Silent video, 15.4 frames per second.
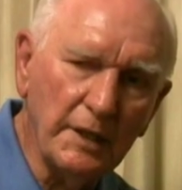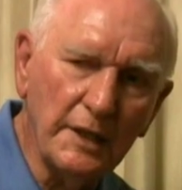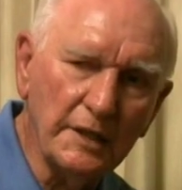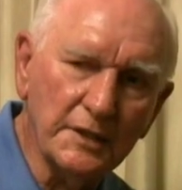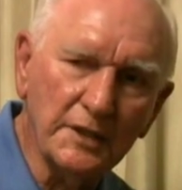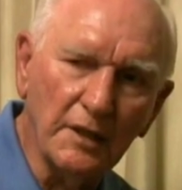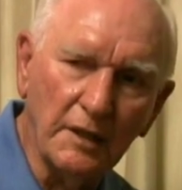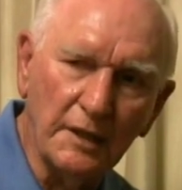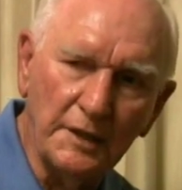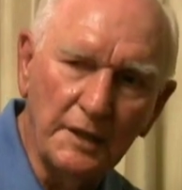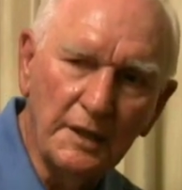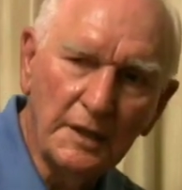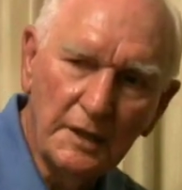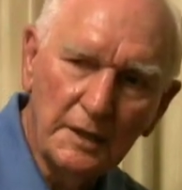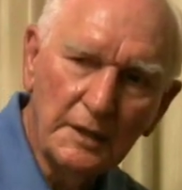in and started
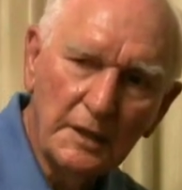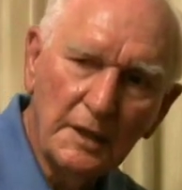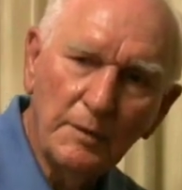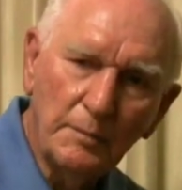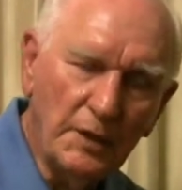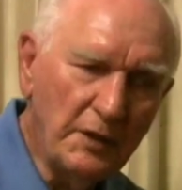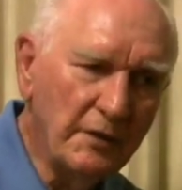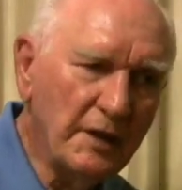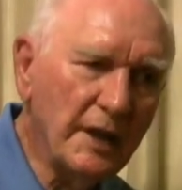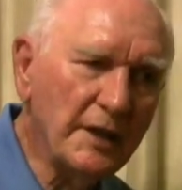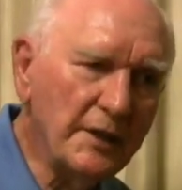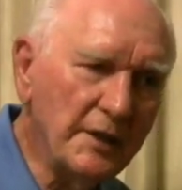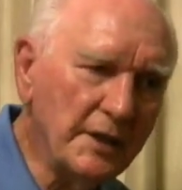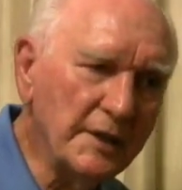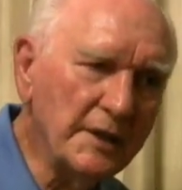moving
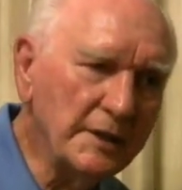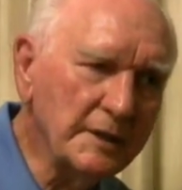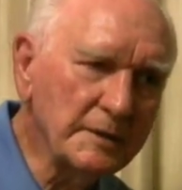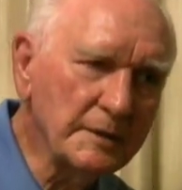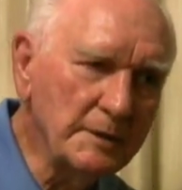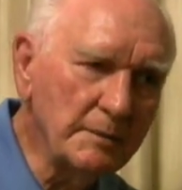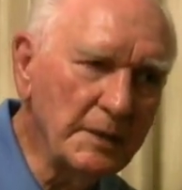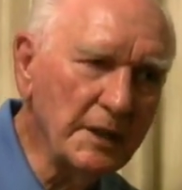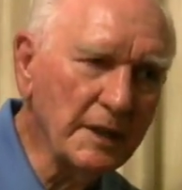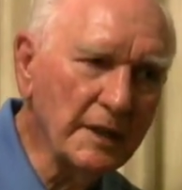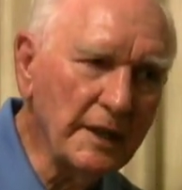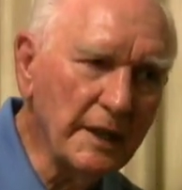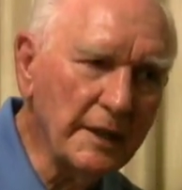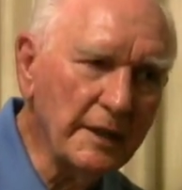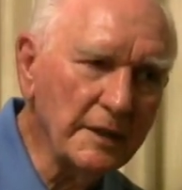that dirt and building
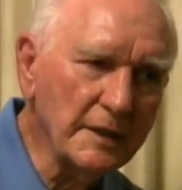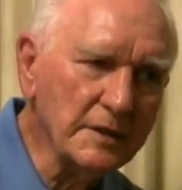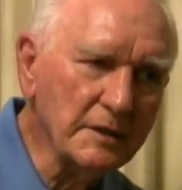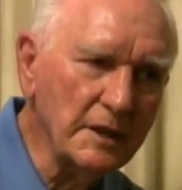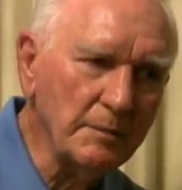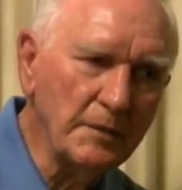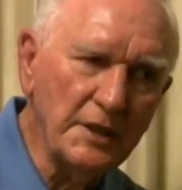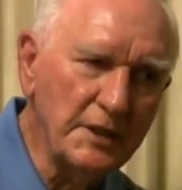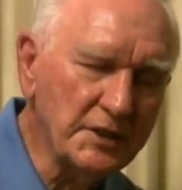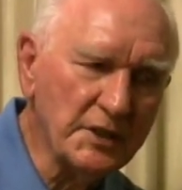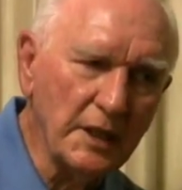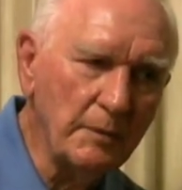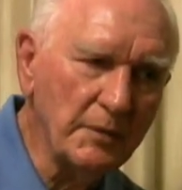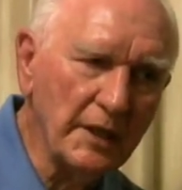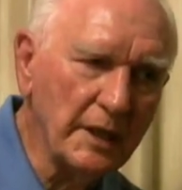that airstrip. And the
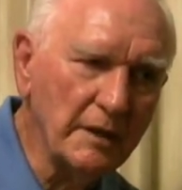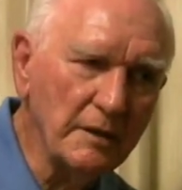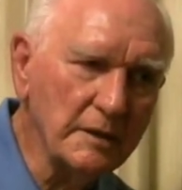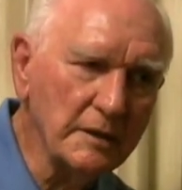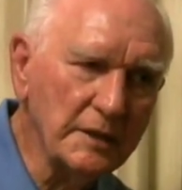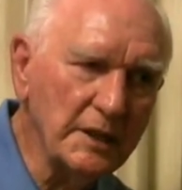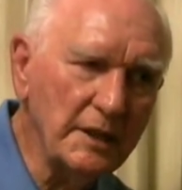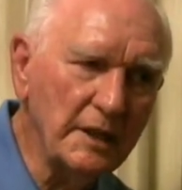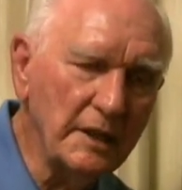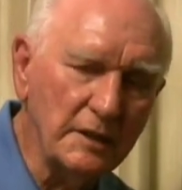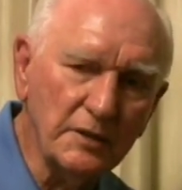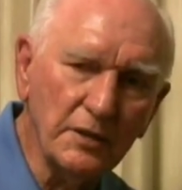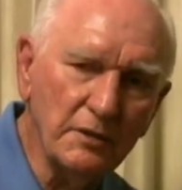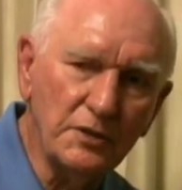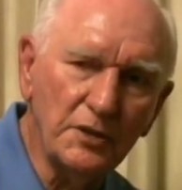same thing on the And
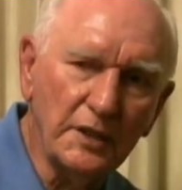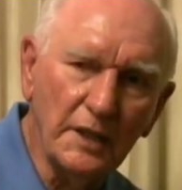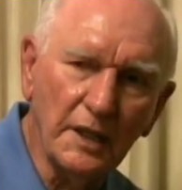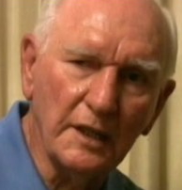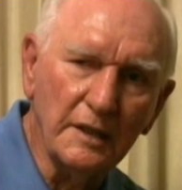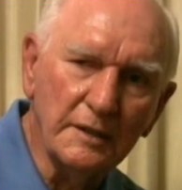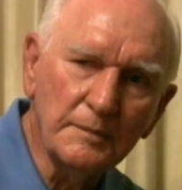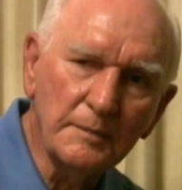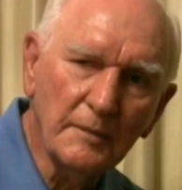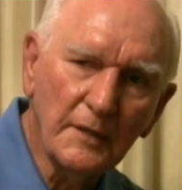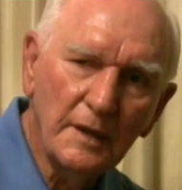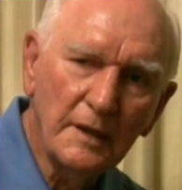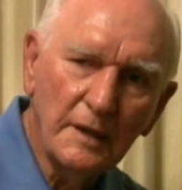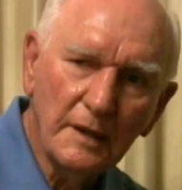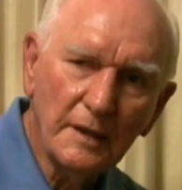as soon as you got
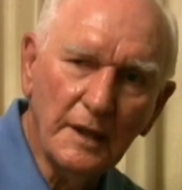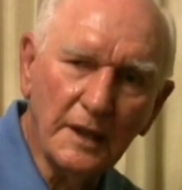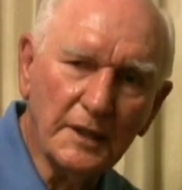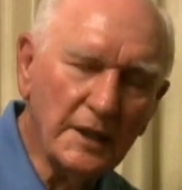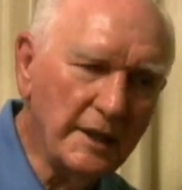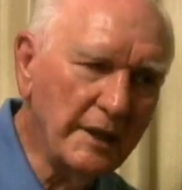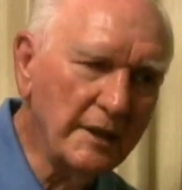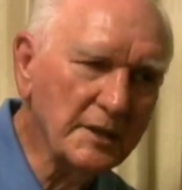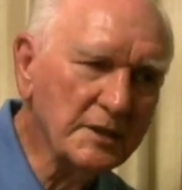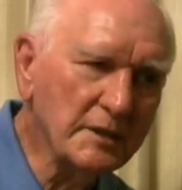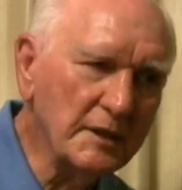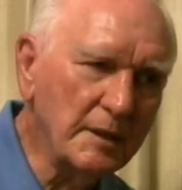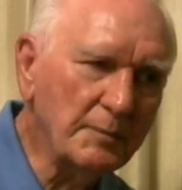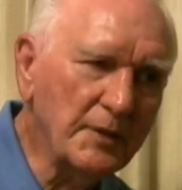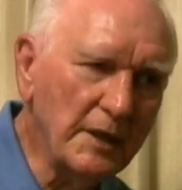got that
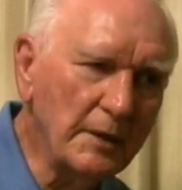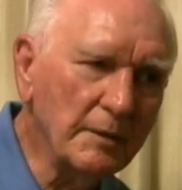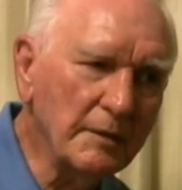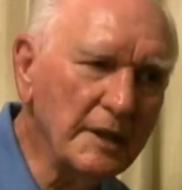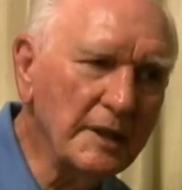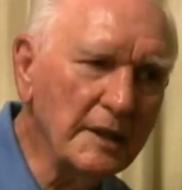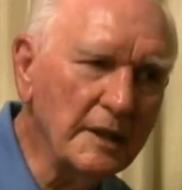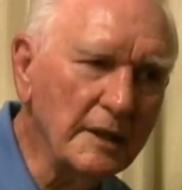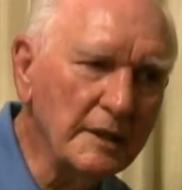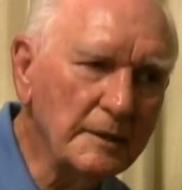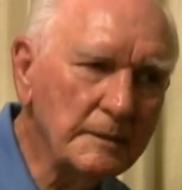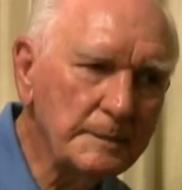airstrip, they were in there.